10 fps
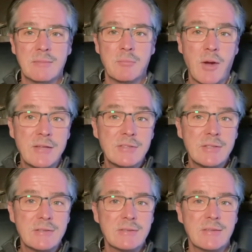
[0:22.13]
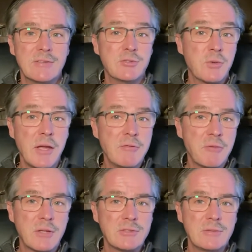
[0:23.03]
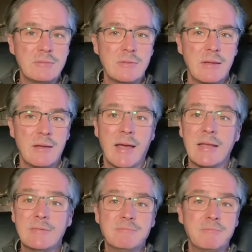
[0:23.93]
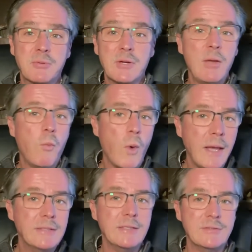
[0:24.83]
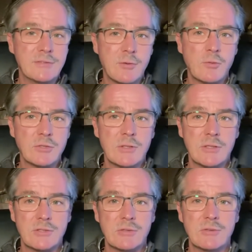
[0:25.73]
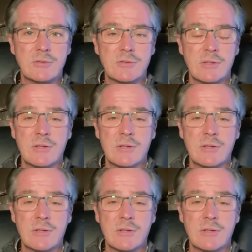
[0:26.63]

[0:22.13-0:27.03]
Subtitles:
Brexit, trade friction, and pretty weighty social issues,